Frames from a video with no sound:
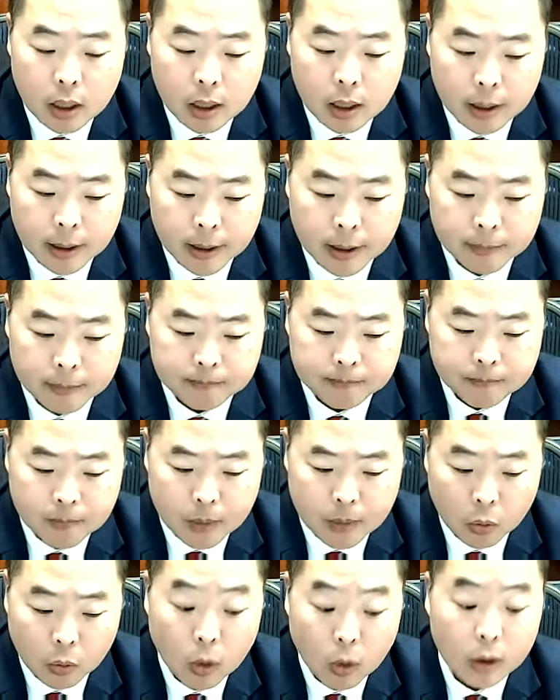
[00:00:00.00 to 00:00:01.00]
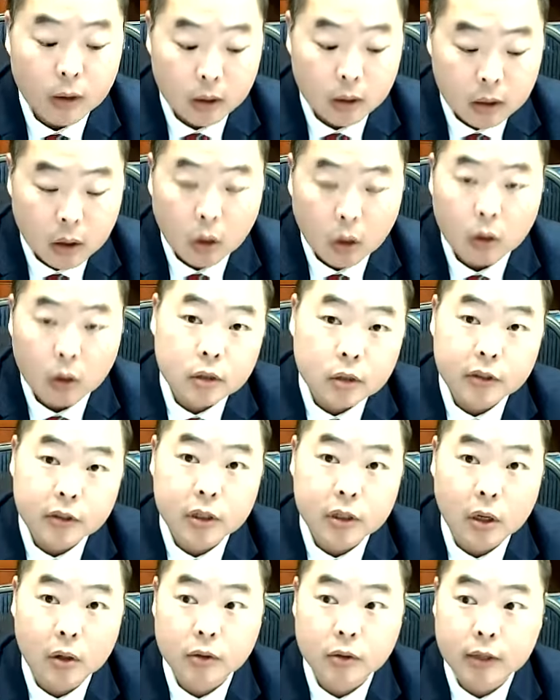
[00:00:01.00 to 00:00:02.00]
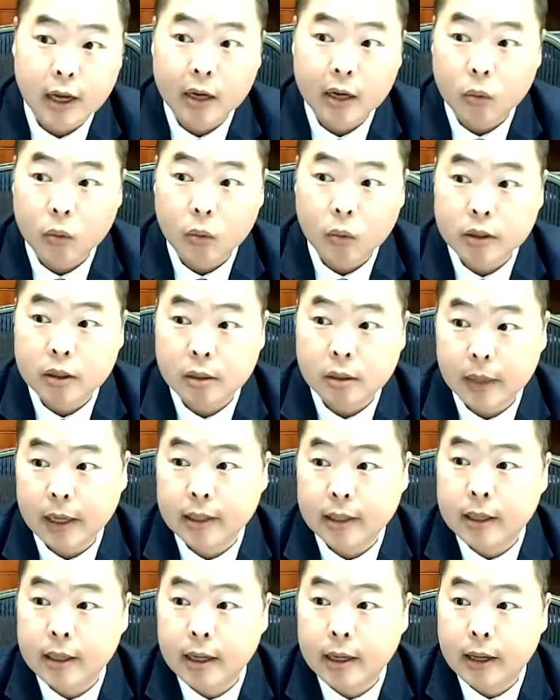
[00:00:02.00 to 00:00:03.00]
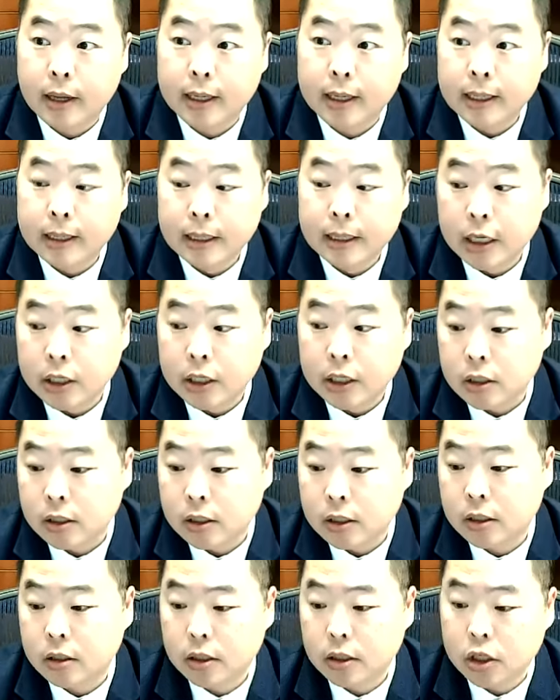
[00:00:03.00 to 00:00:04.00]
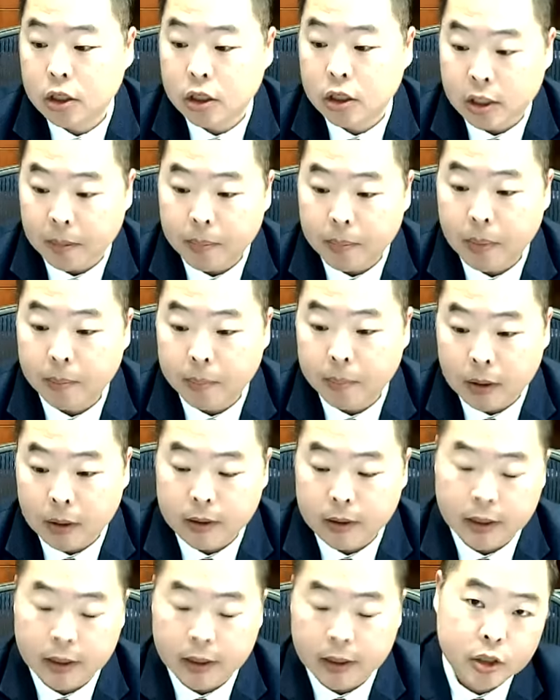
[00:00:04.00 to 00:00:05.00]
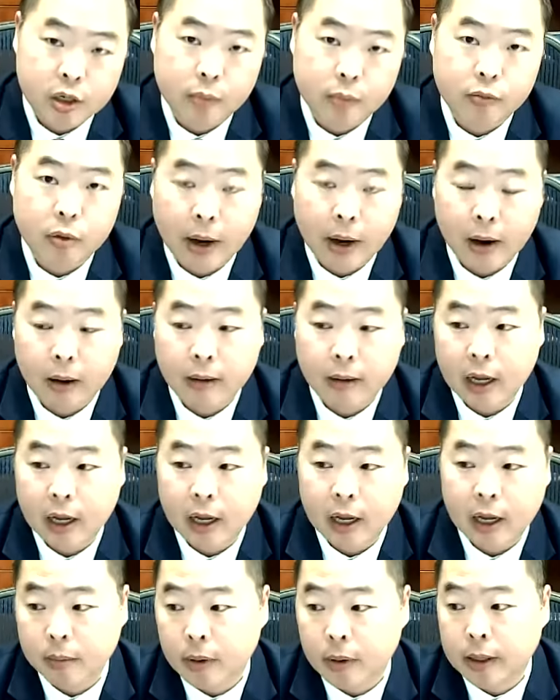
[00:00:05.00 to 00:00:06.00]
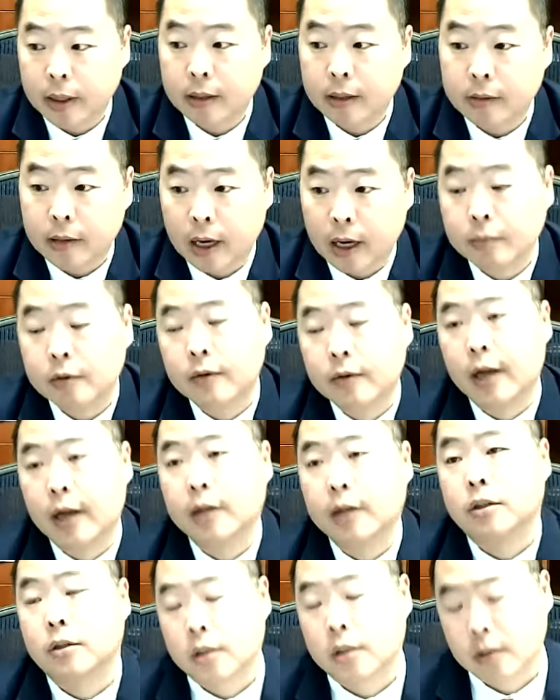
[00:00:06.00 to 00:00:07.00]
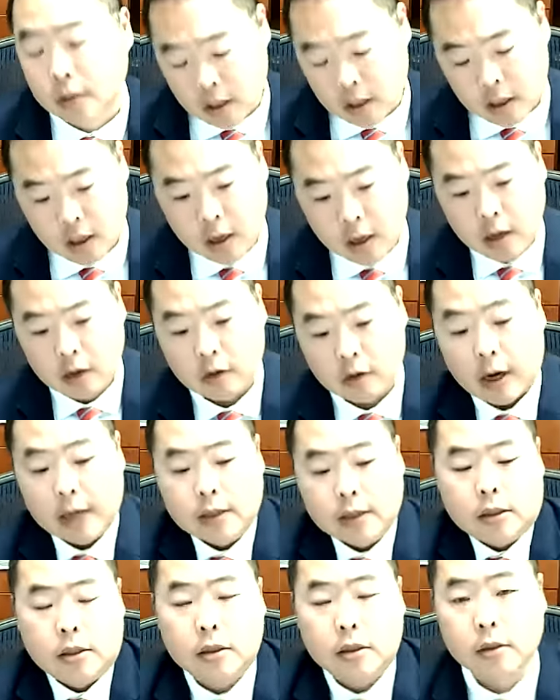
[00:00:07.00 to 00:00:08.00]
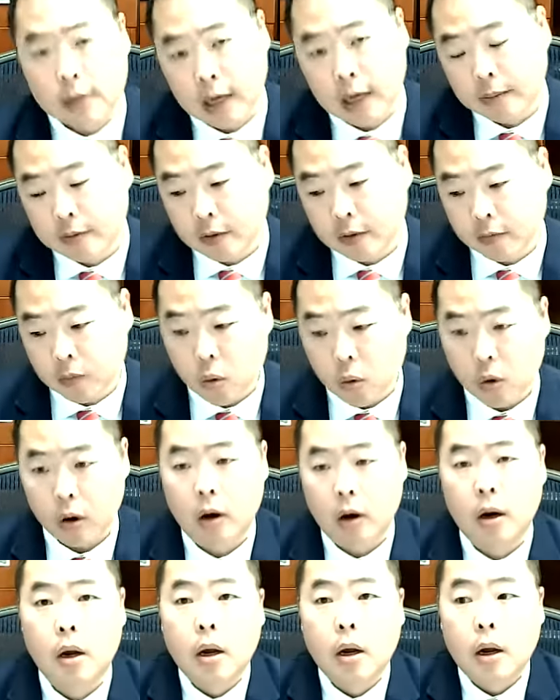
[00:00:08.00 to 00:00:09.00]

One of the goals of the Jones Act was to maintain that indigenous shipbuilding and ship repair capability in times of national crisis or times of war.